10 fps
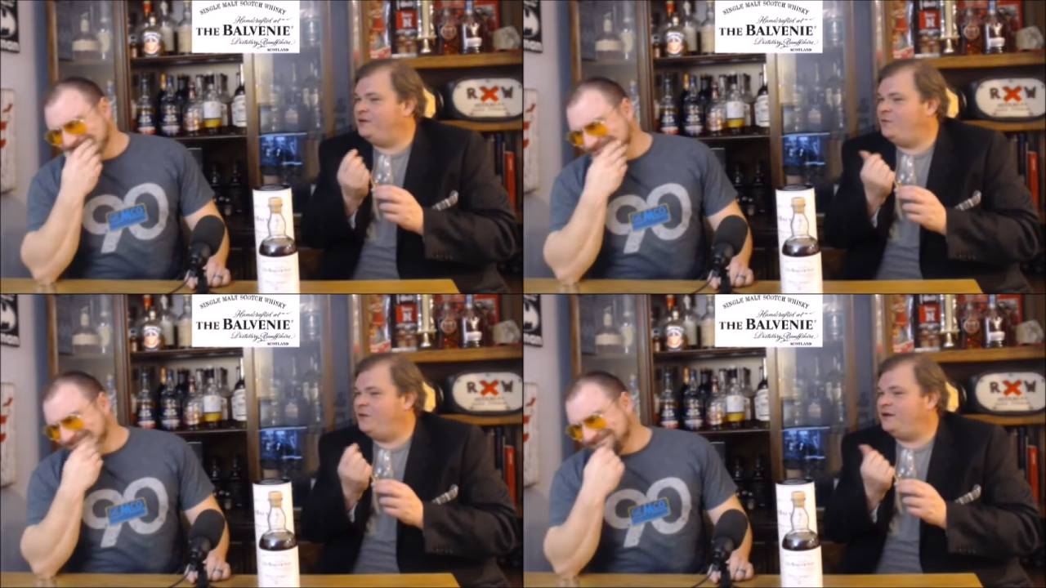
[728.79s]

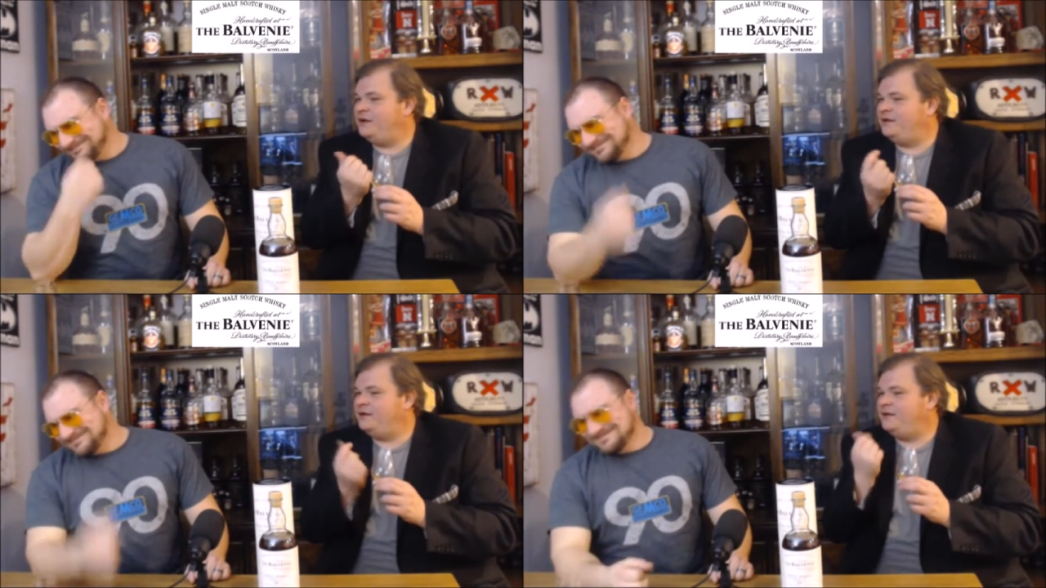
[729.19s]

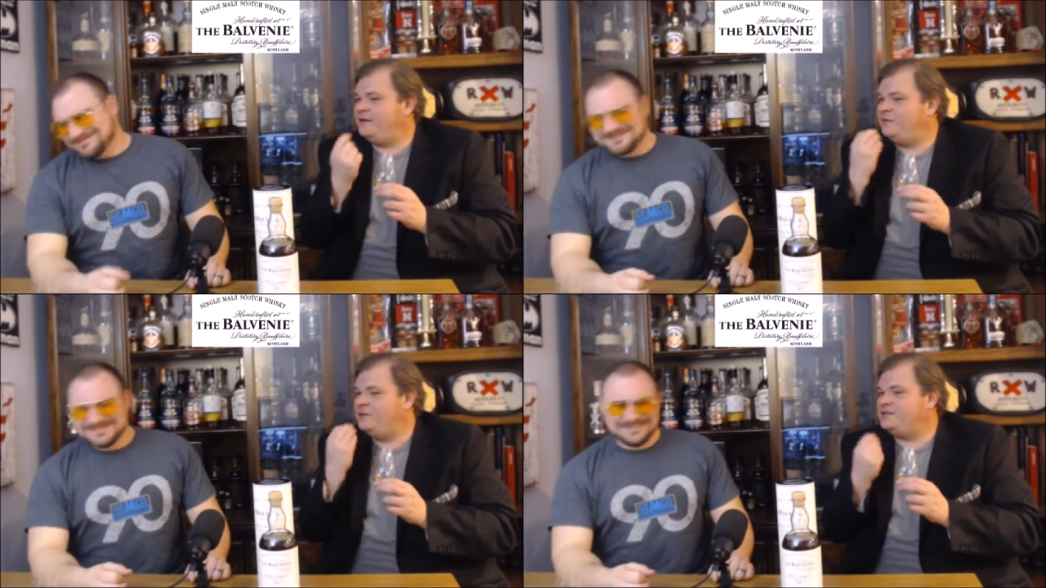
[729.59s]
Speaker 1: water
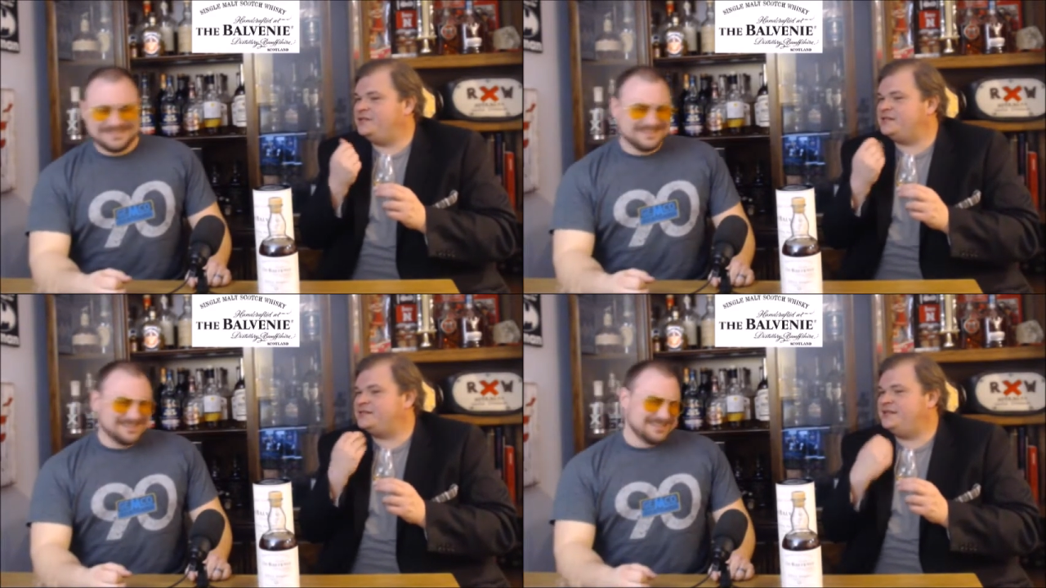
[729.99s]
would
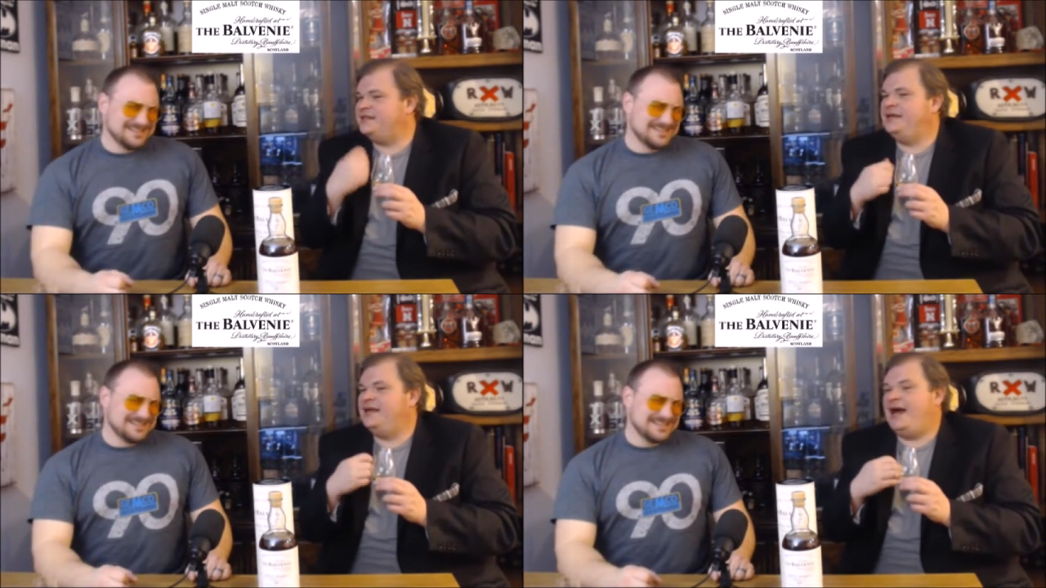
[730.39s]
just.
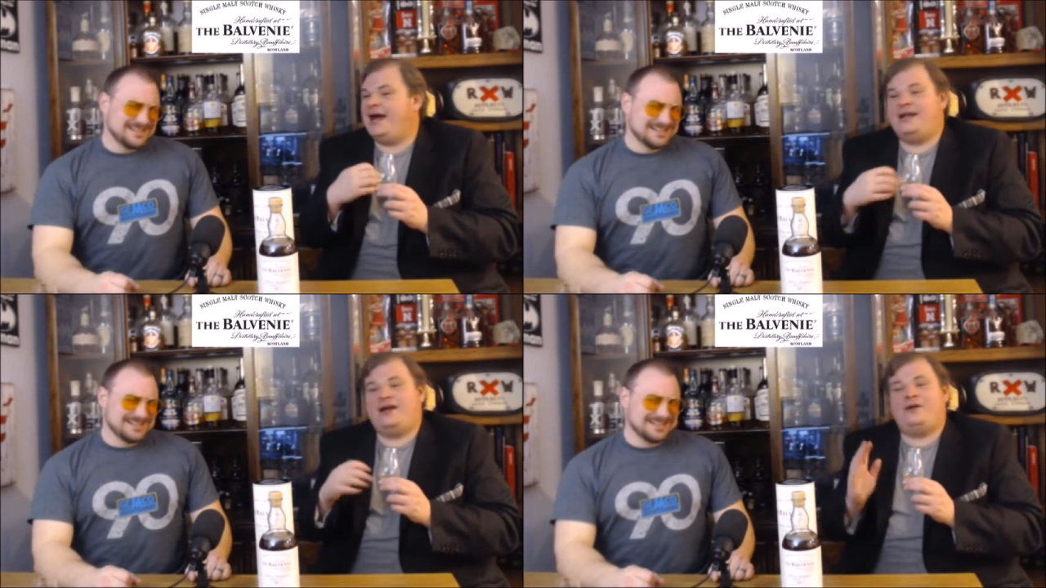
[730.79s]
I
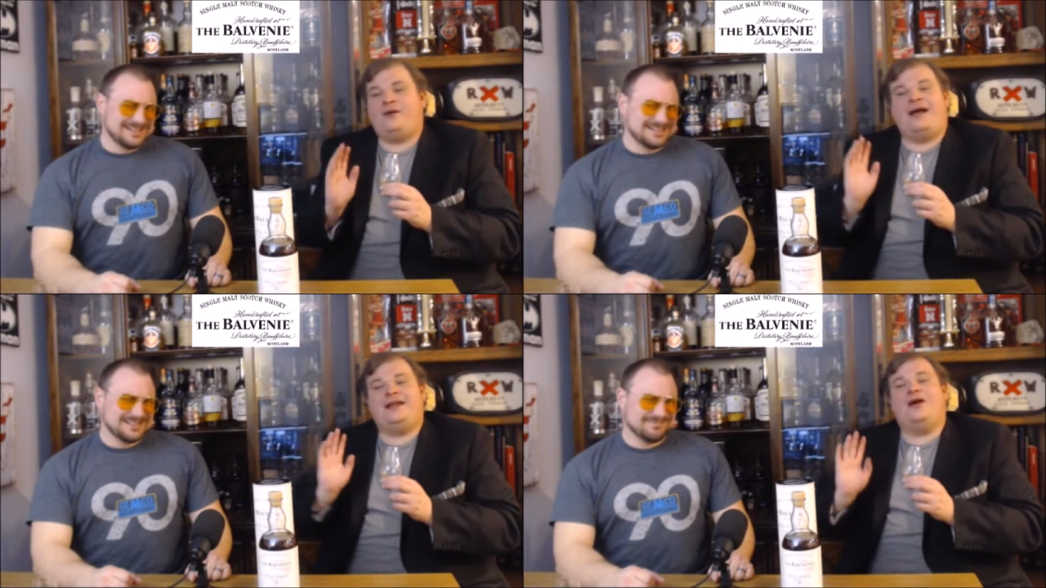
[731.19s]
know,
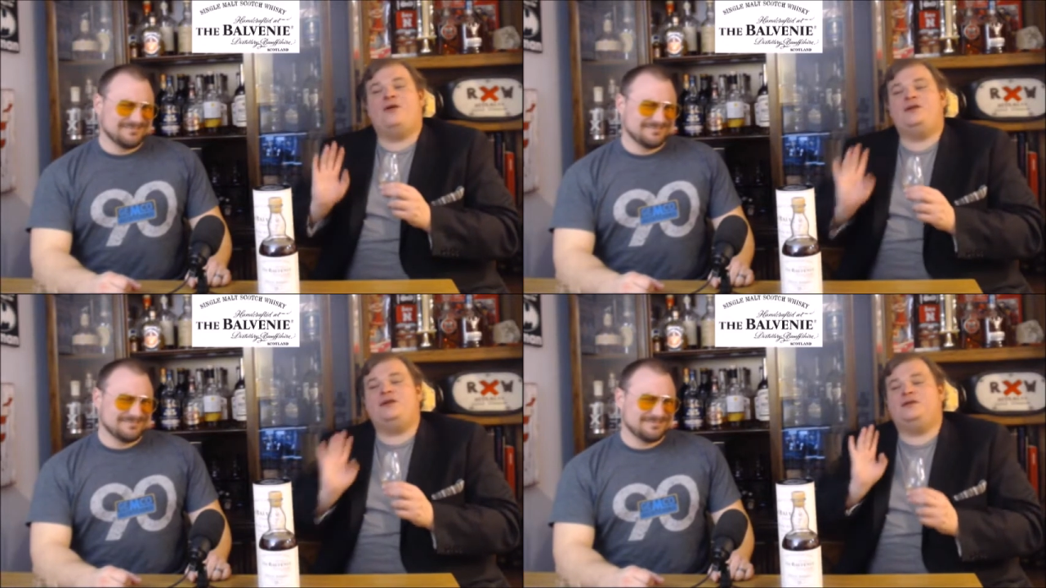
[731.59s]
I
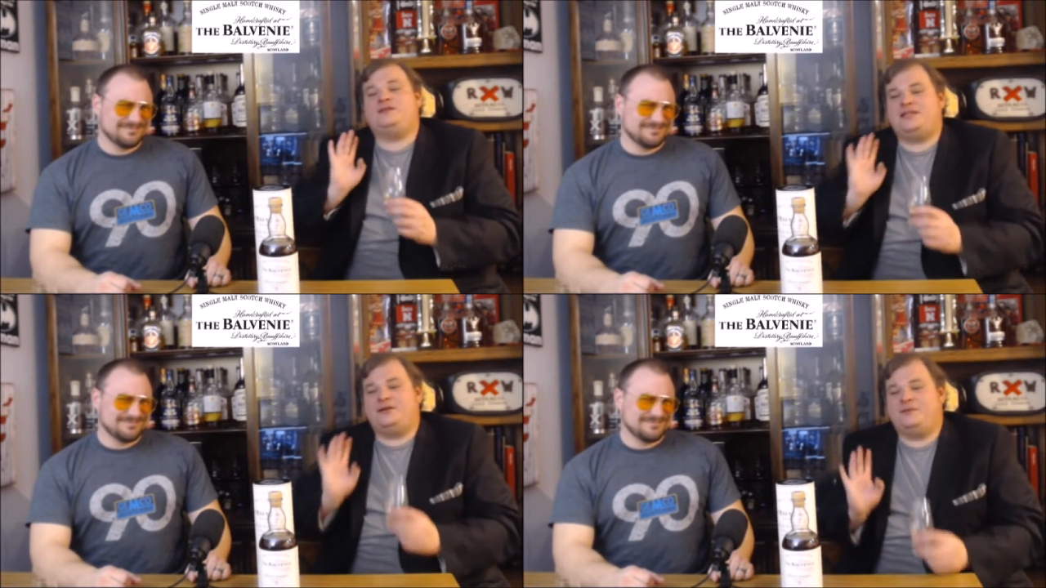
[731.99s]
know. You
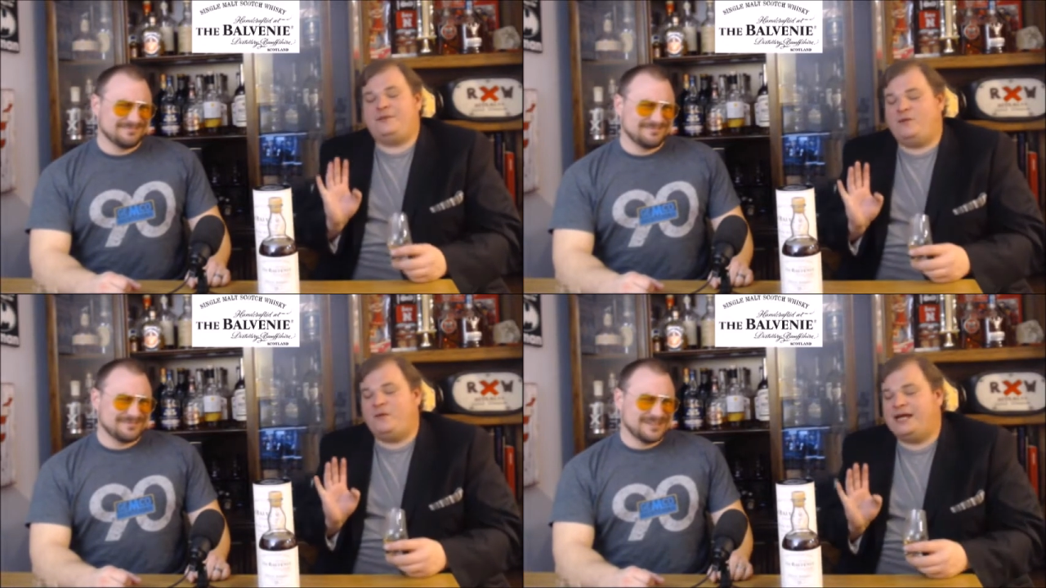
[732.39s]
to you would be
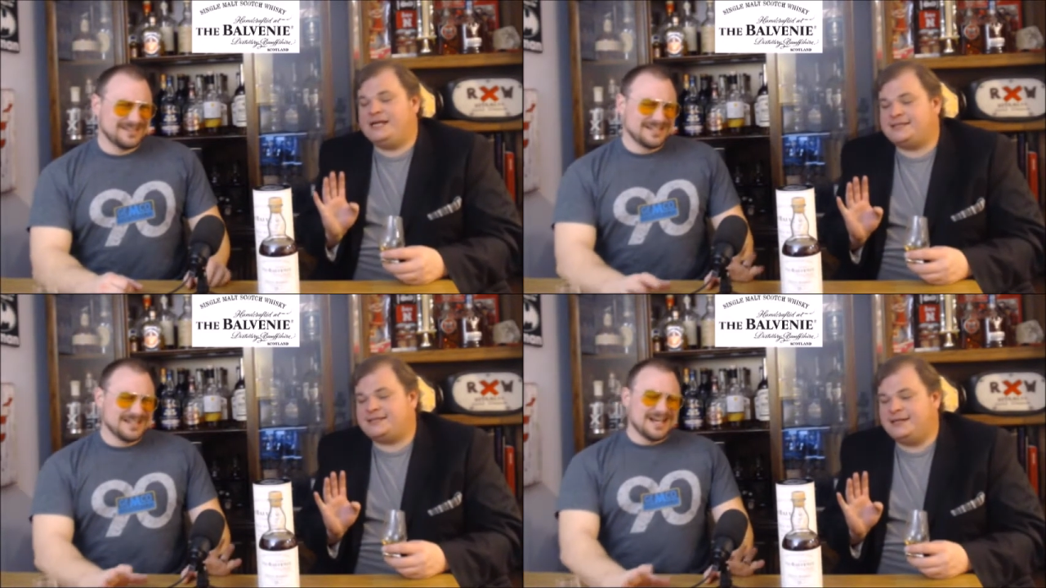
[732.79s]
a
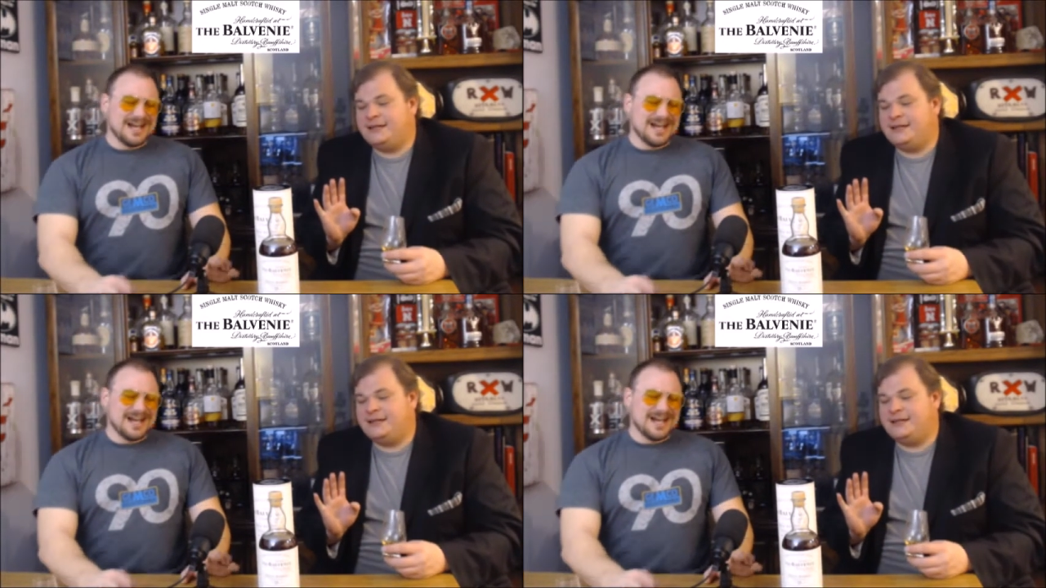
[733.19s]
waste.